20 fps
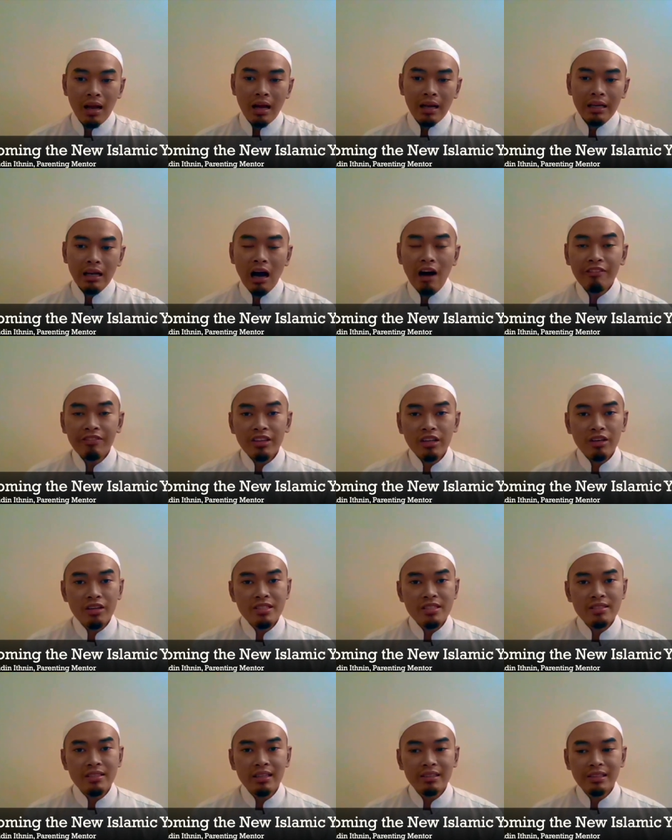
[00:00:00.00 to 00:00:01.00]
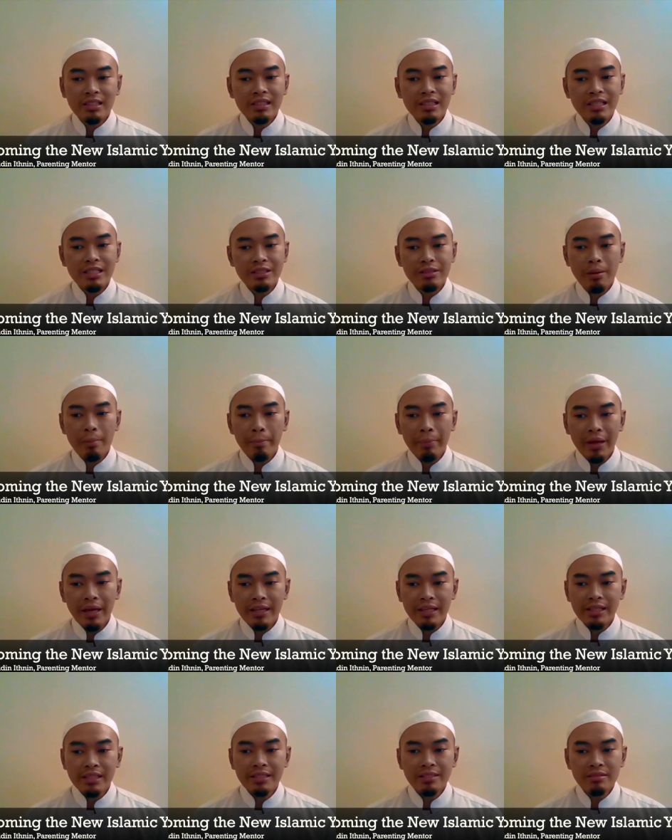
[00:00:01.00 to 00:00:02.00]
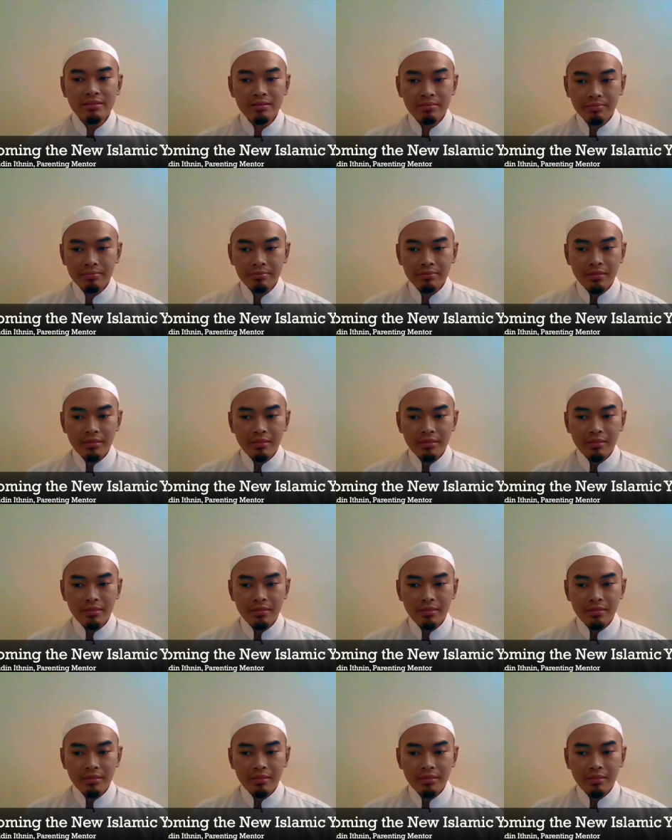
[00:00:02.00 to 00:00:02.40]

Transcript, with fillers: Now, after consulting his companions,